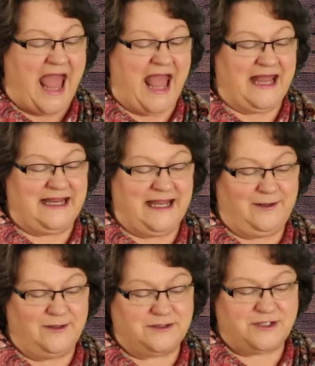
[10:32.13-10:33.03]
and he
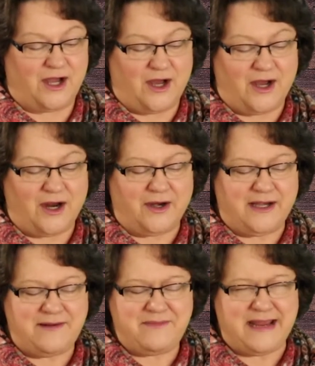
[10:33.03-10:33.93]
looked
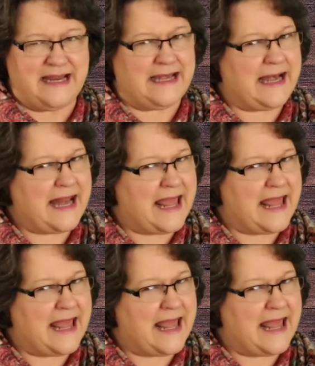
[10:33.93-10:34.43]
hard and mean at